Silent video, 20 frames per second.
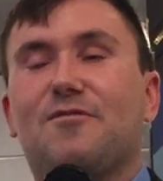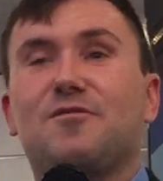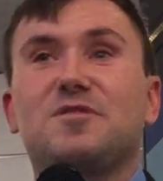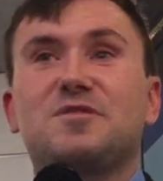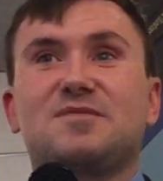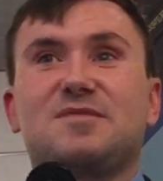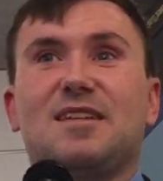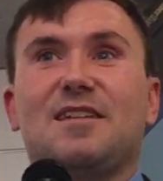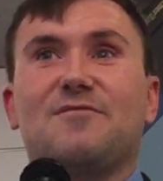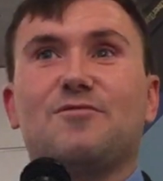for
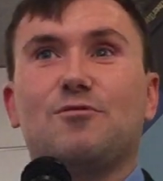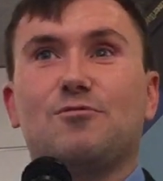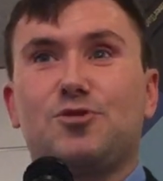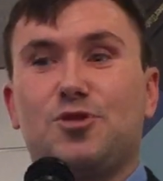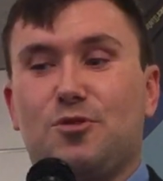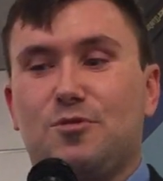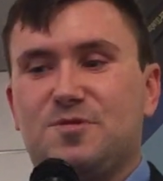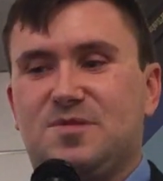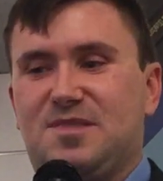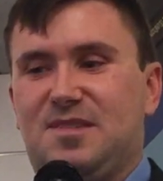the state of New
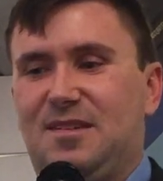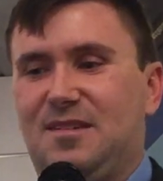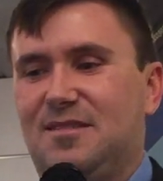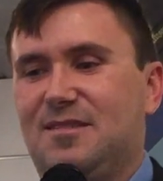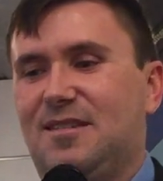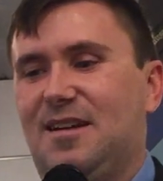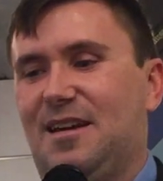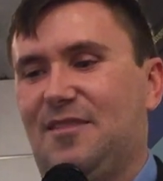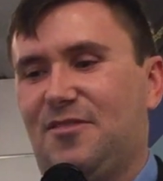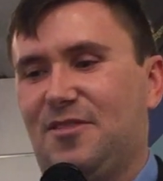Jersey
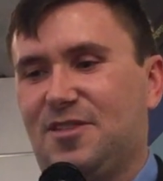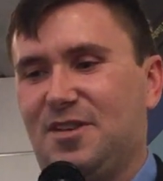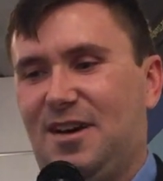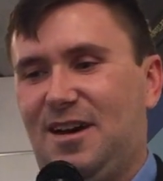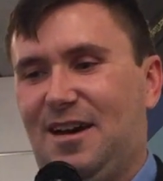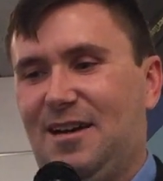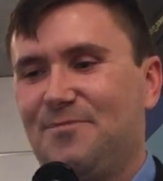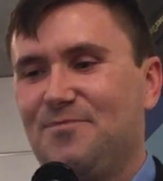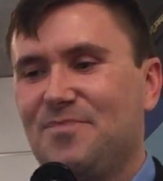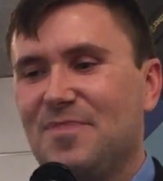at the
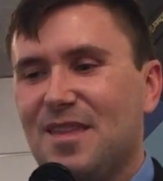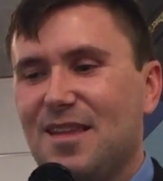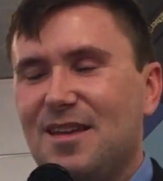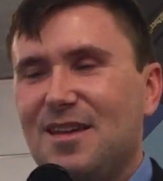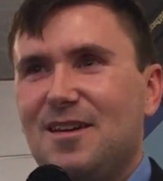time,